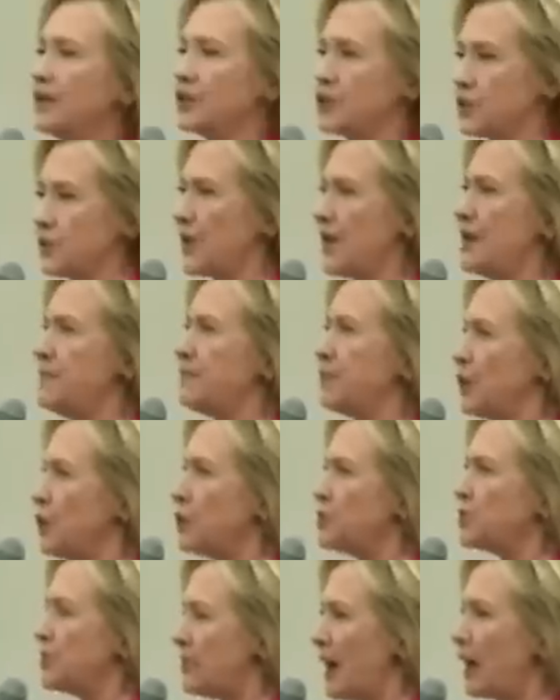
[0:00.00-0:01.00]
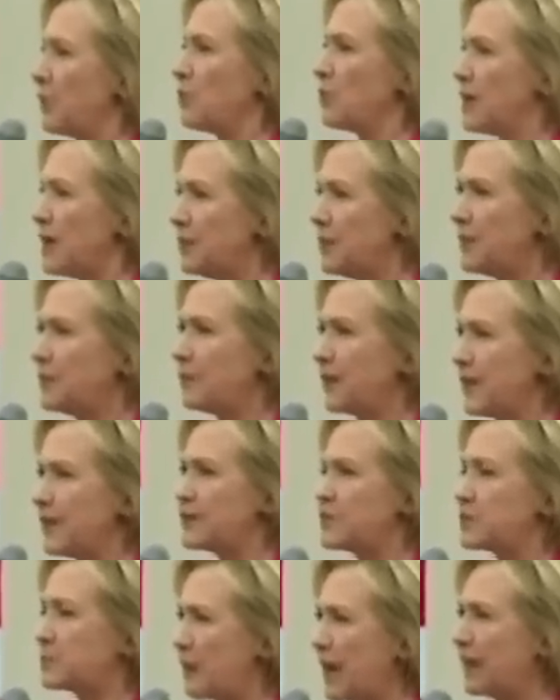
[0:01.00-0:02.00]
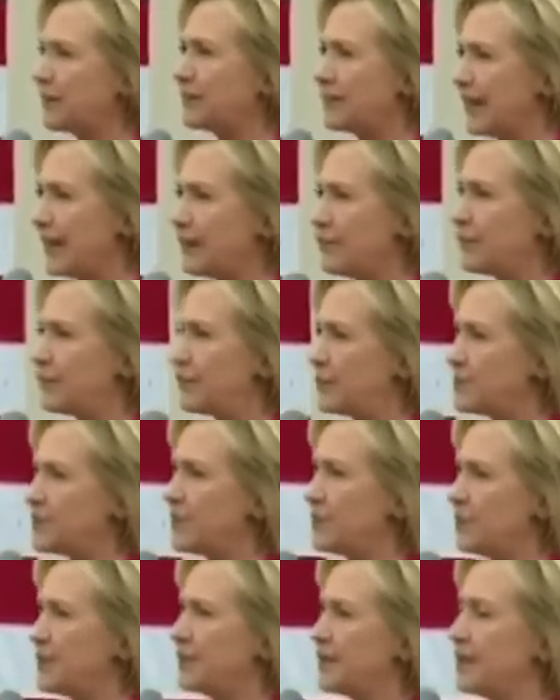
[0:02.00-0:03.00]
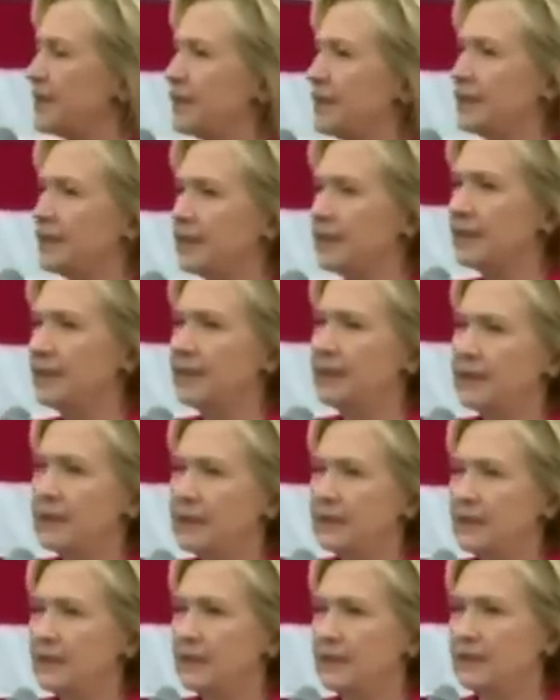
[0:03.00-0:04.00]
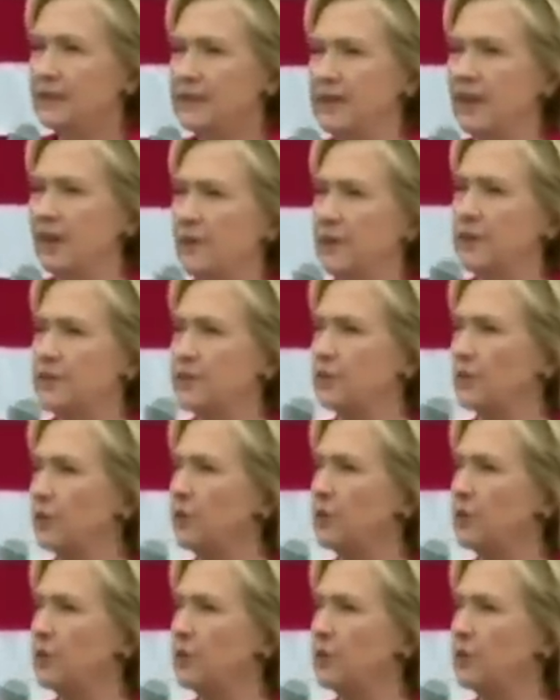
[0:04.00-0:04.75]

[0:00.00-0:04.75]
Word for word: Extreme views about women, we expect that from some of the terrorist